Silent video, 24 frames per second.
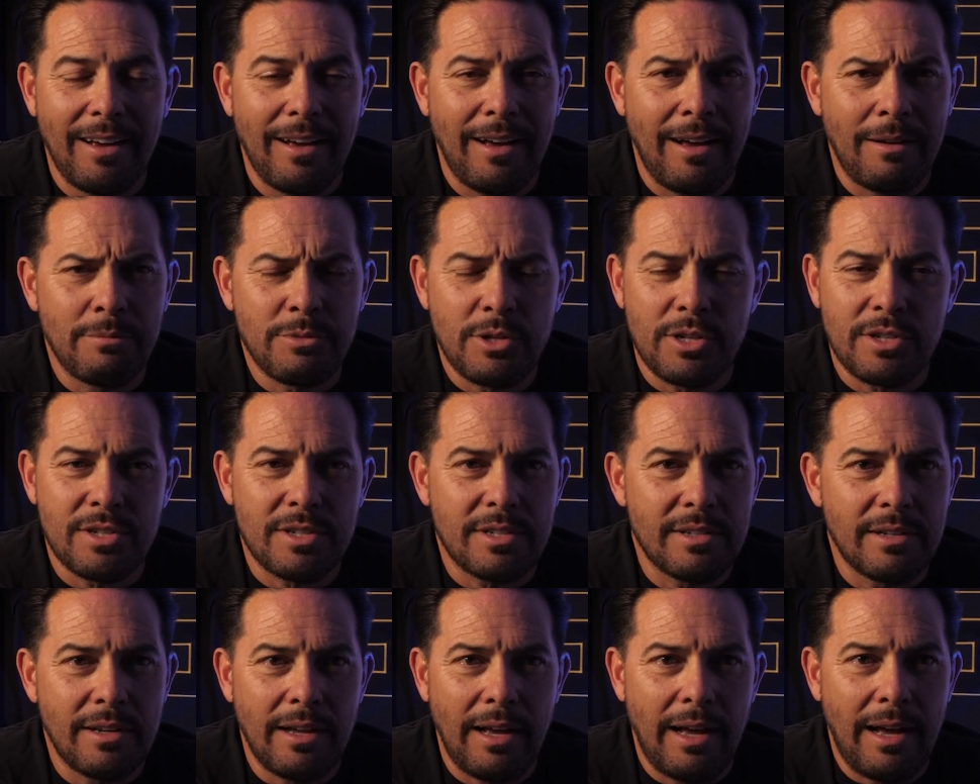
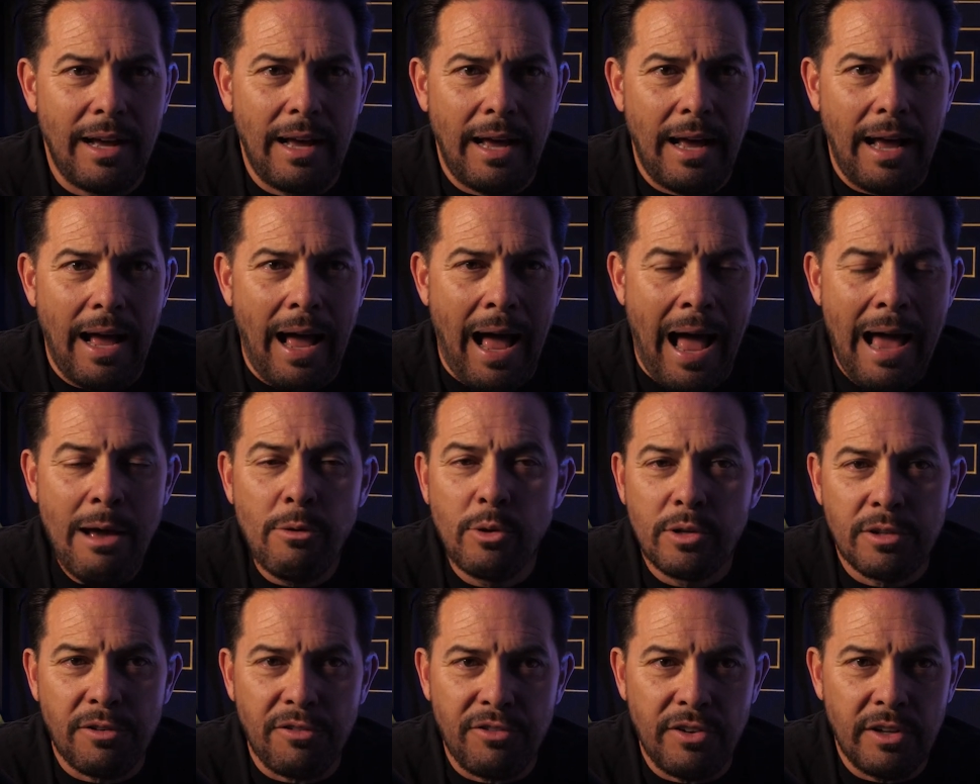I
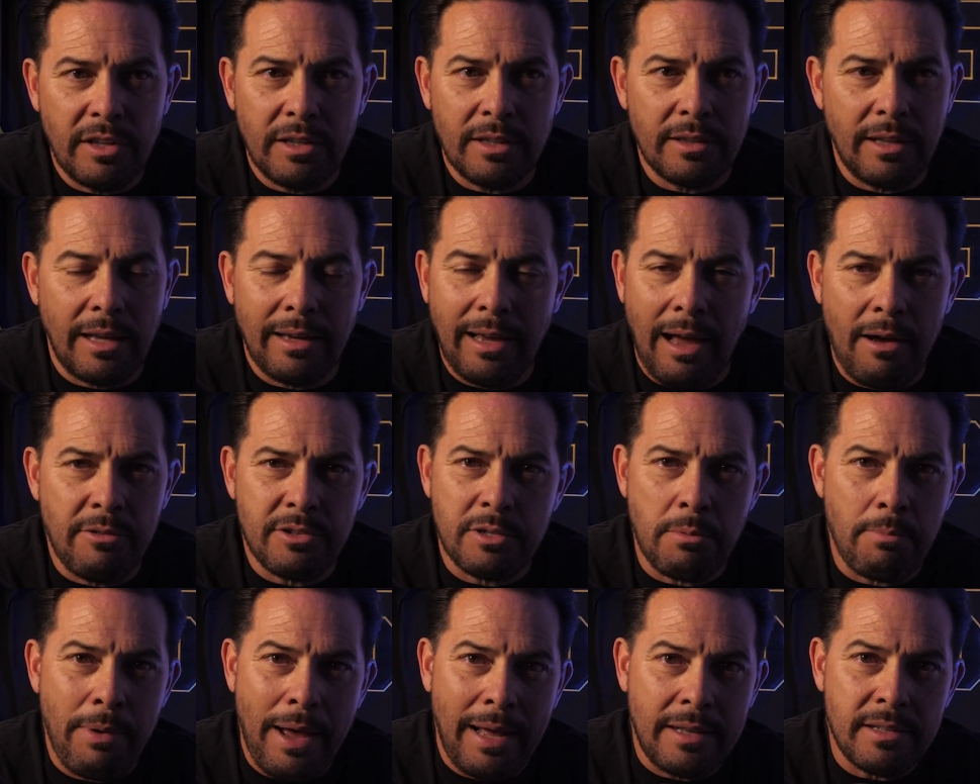was feeling like I was
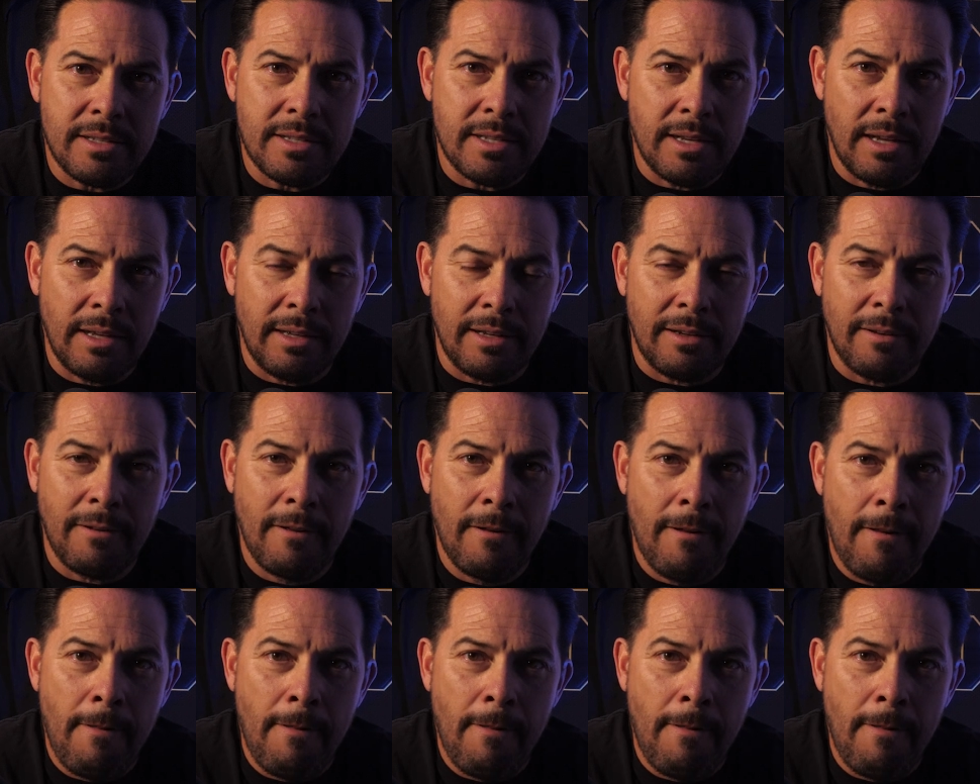a bad son.